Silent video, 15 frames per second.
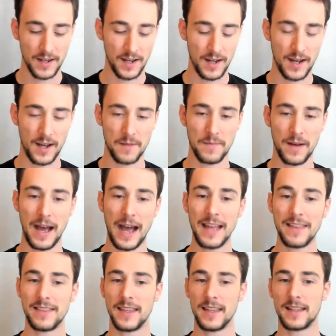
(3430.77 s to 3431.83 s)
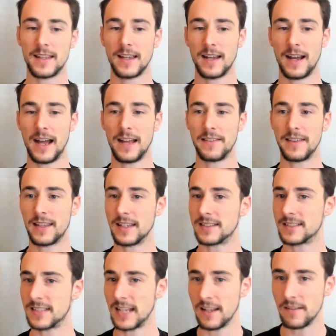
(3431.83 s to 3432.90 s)
I think
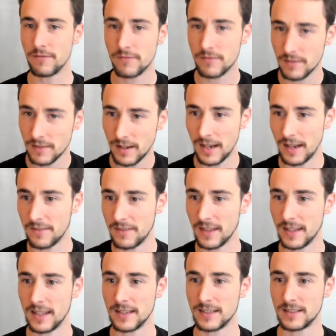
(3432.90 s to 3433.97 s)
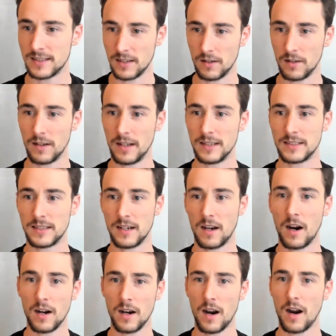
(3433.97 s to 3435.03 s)
it's safe. I think it's it's
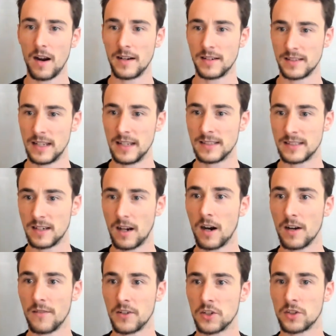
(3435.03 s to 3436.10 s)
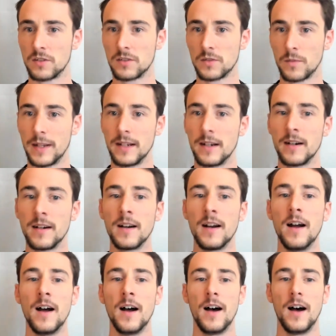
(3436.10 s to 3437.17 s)
an artificial sweetener.
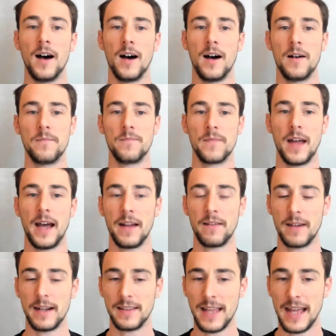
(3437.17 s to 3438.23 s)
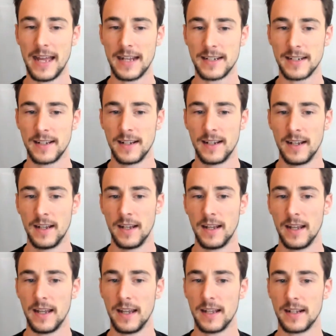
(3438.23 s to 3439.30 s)
I read that
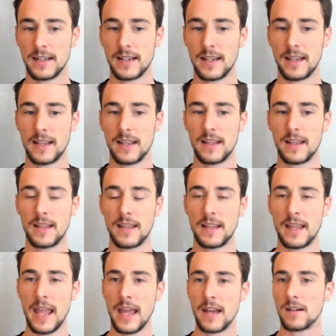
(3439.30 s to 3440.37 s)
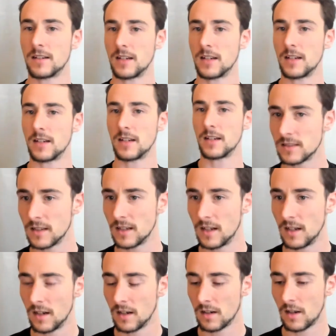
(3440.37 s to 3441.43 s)
it can or does
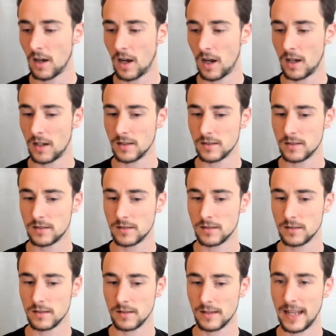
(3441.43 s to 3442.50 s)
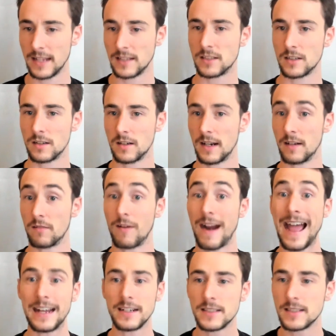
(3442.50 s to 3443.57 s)
cause cancer in
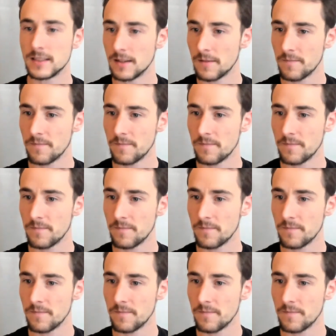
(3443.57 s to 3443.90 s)
rats.